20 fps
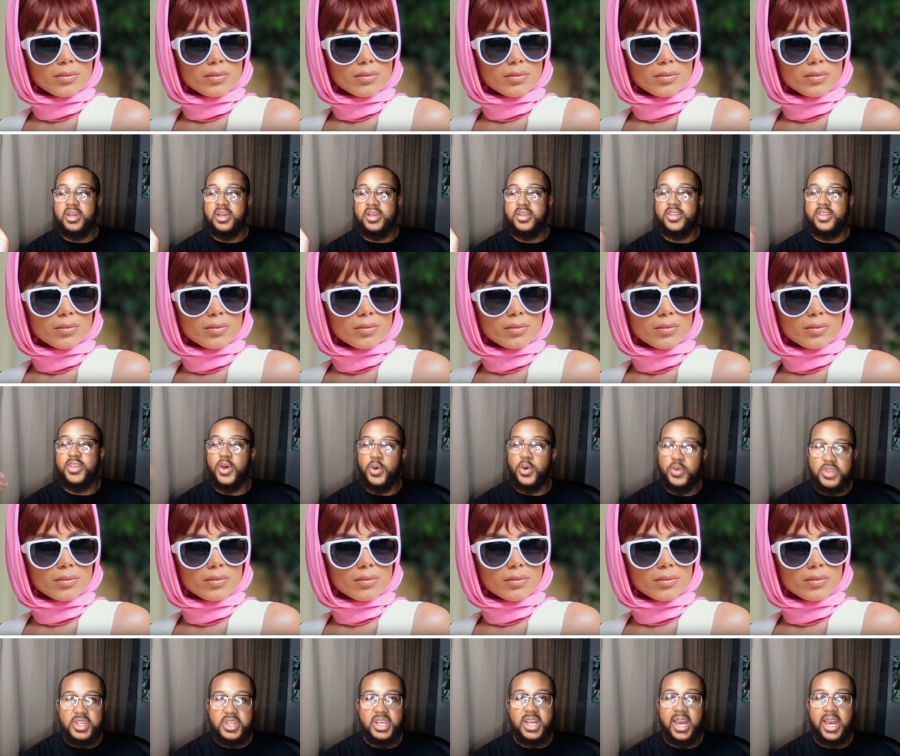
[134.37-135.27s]

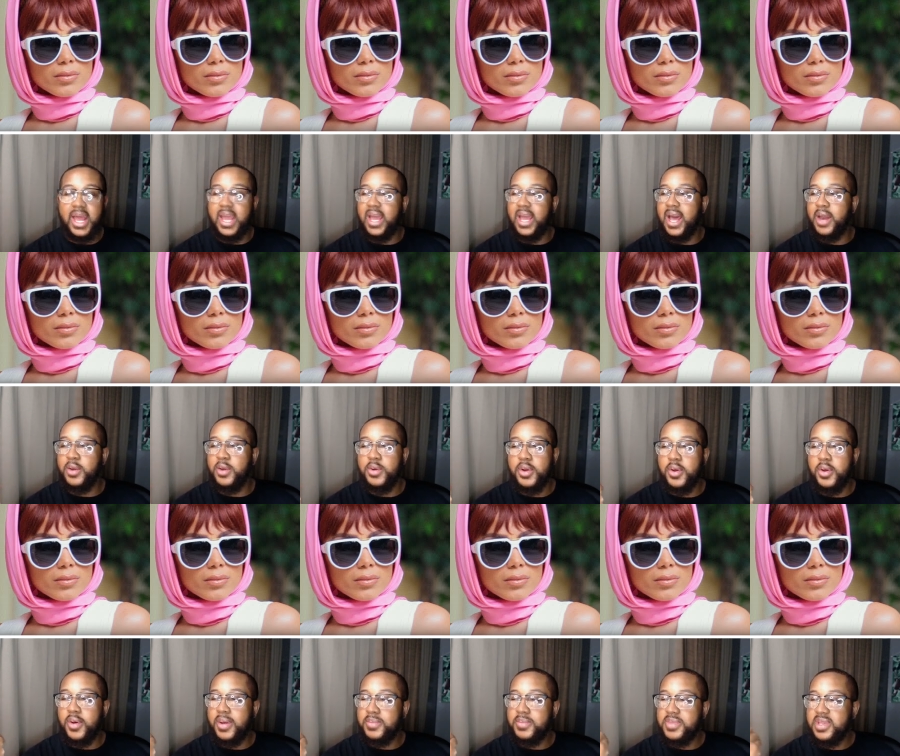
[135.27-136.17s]
Speaker 1: Doja. Like, I don't know,
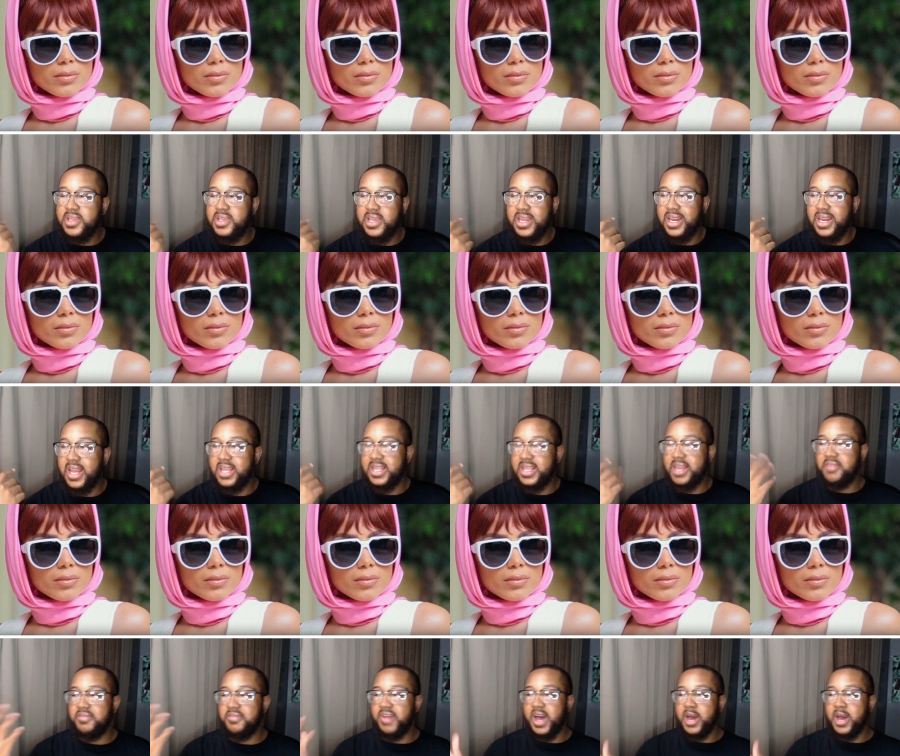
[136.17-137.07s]
I'm just getting like
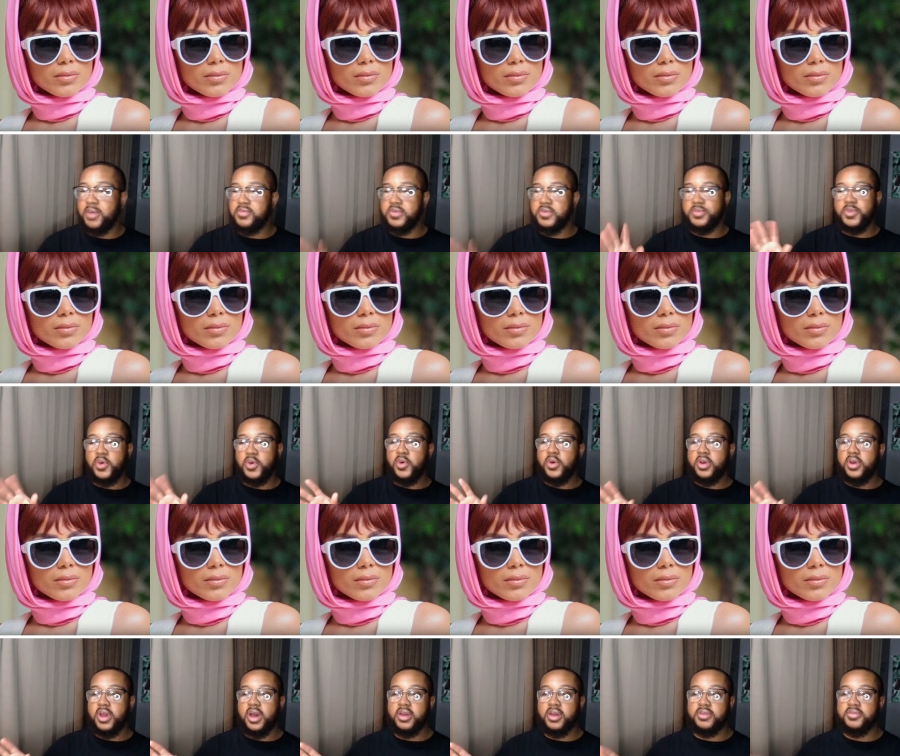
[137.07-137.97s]
that vibe from the
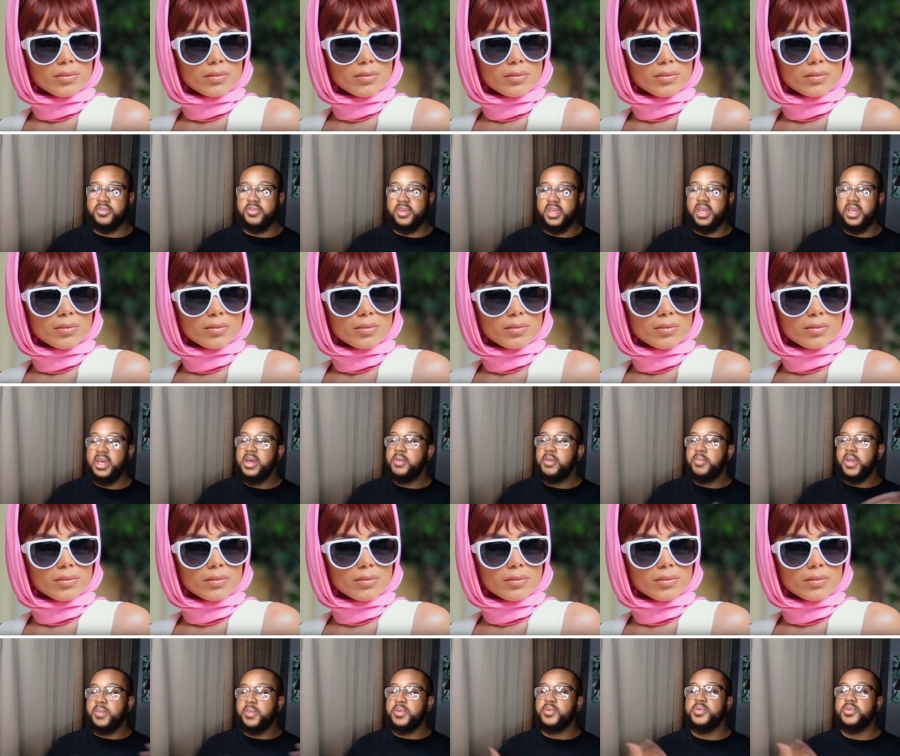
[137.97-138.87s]
choreography.
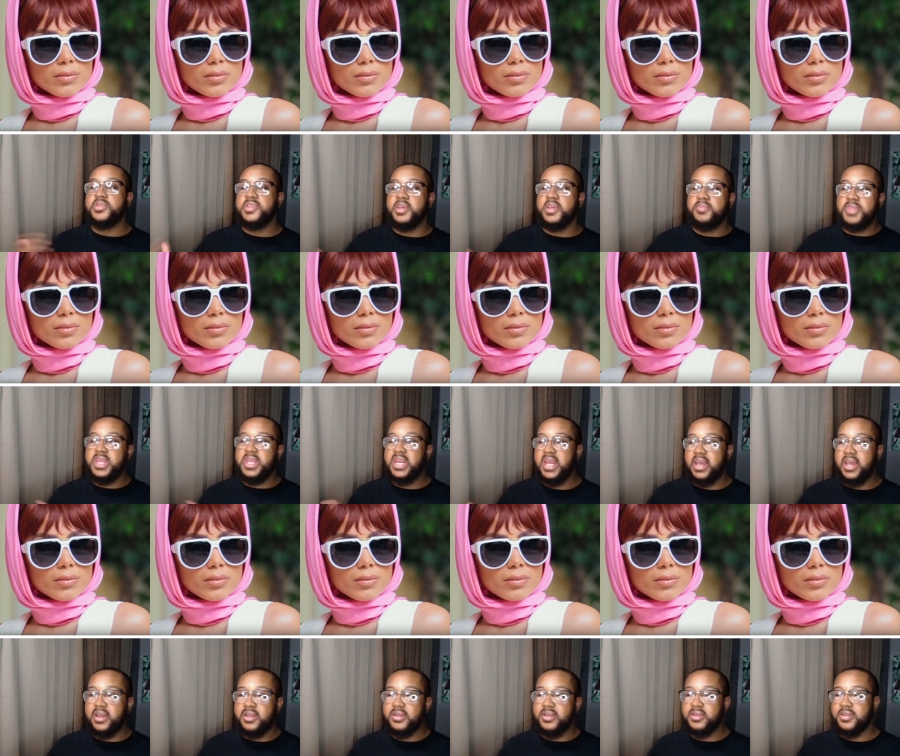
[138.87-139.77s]
Maybe it was something
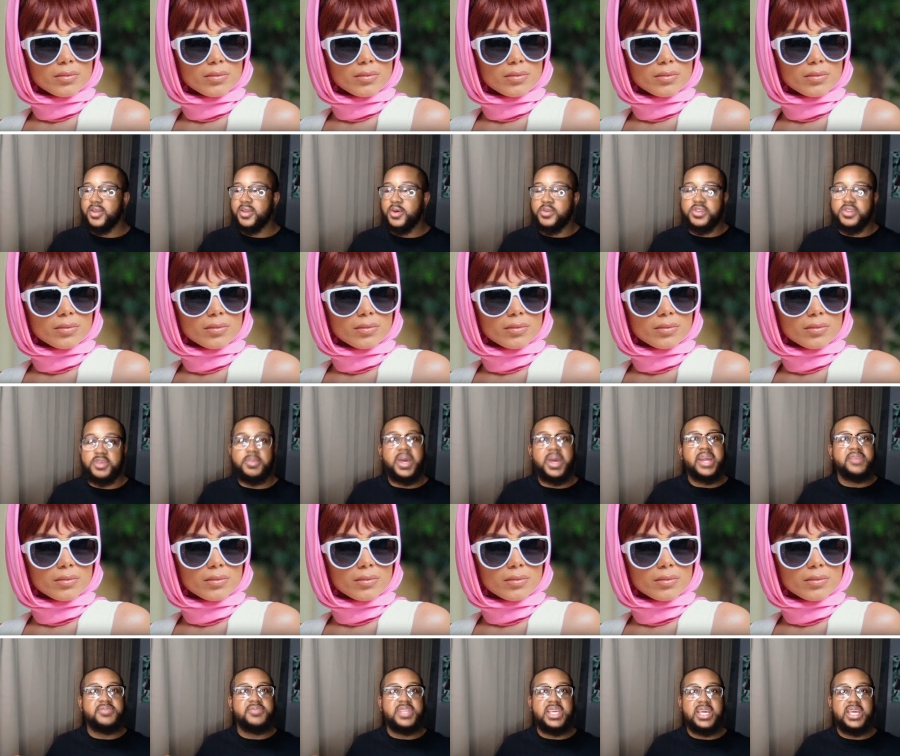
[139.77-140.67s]
that Doja might
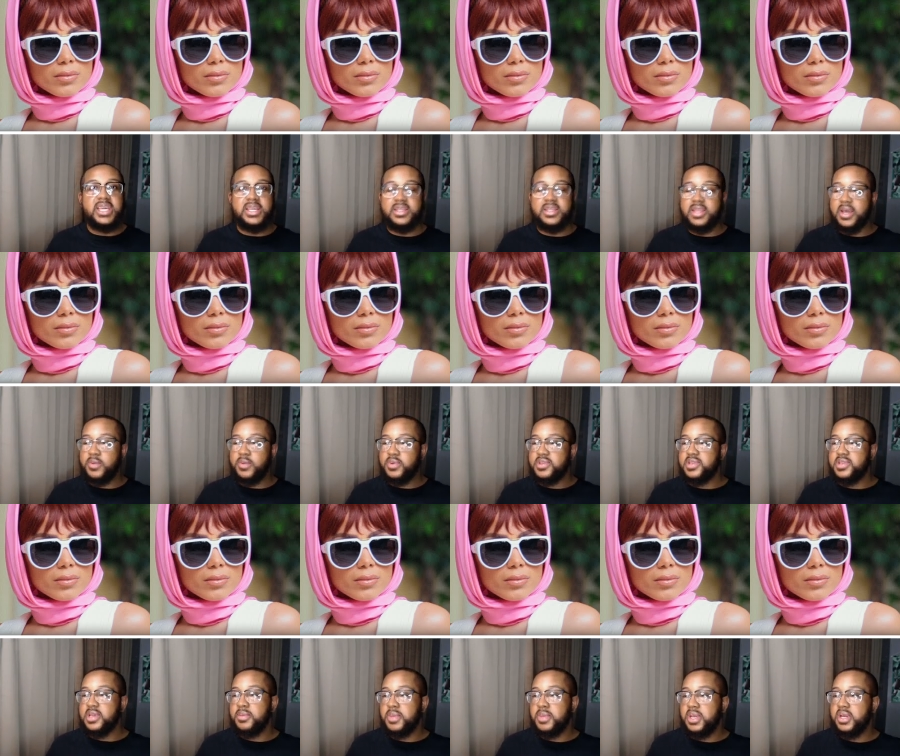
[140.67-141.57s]
have did that was
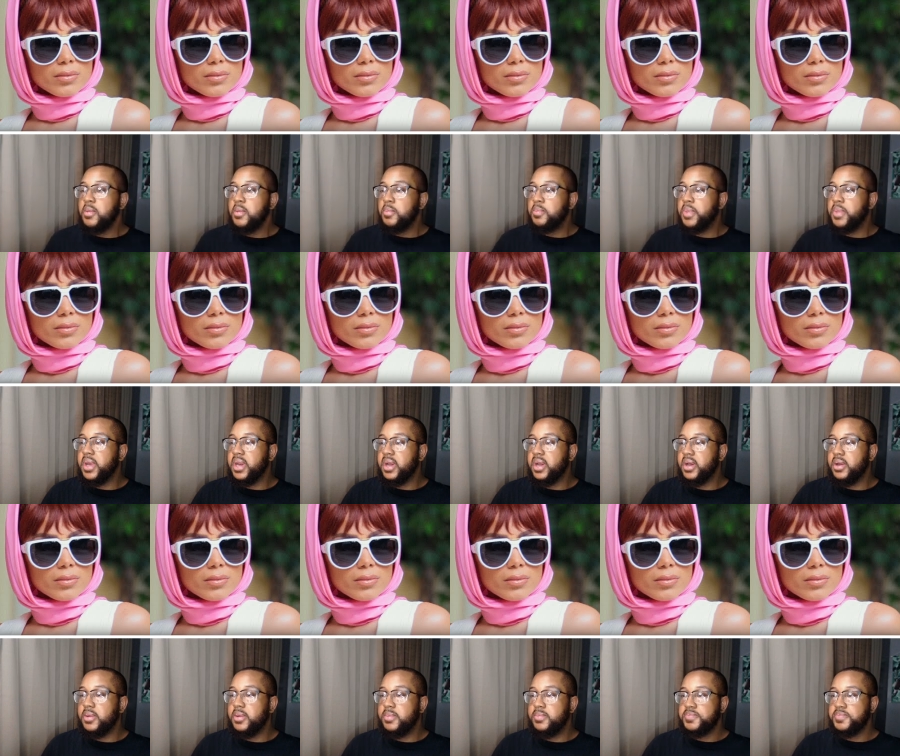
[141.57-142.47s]
similar, but
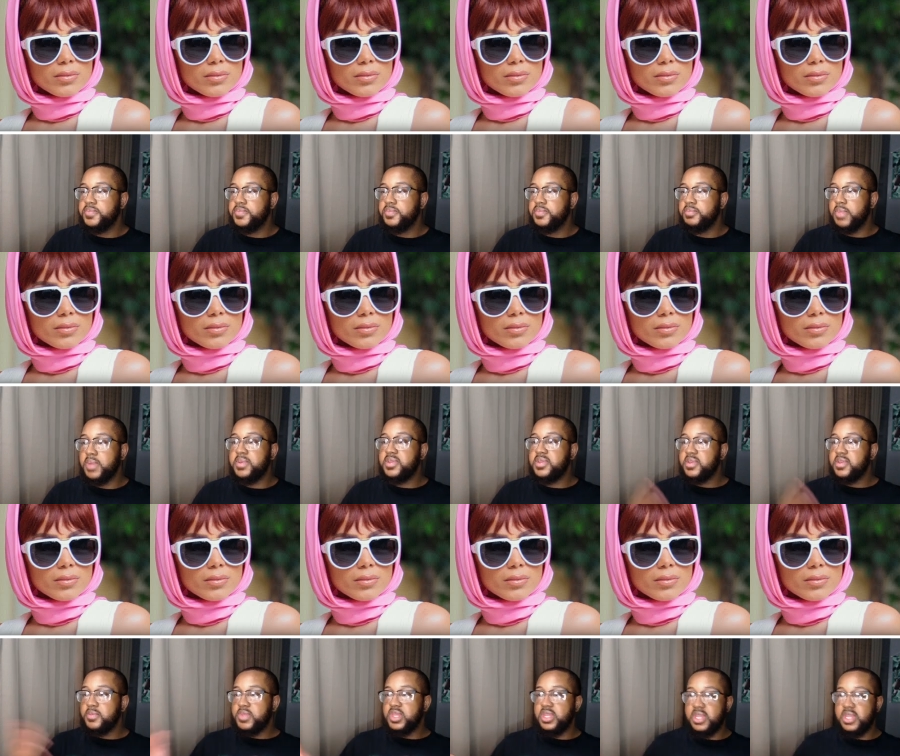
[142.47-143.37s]
um maybe something
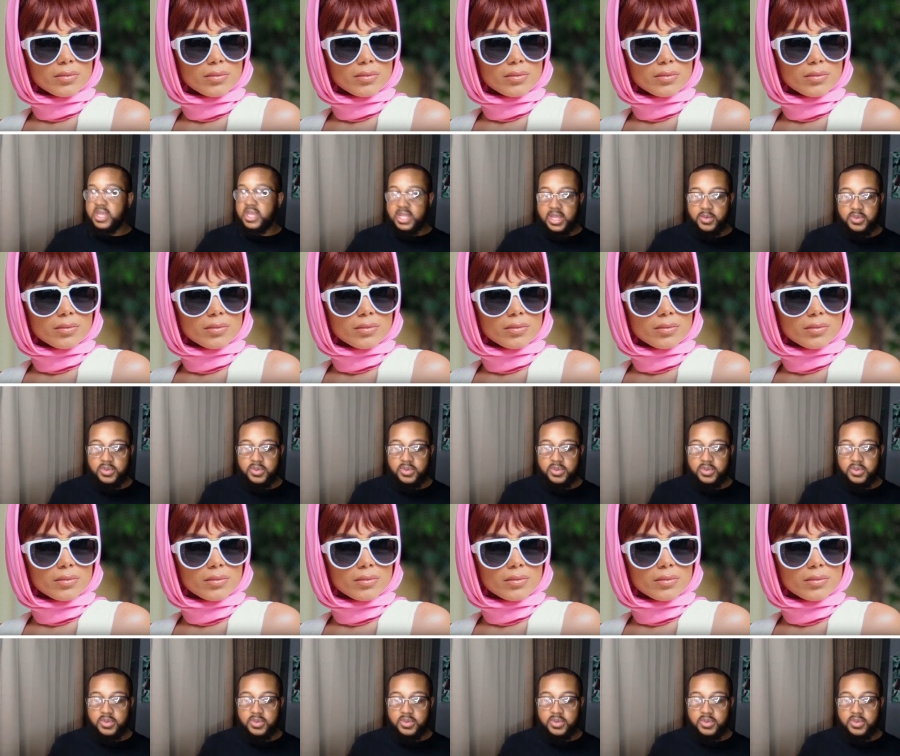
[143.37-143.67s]
she did that was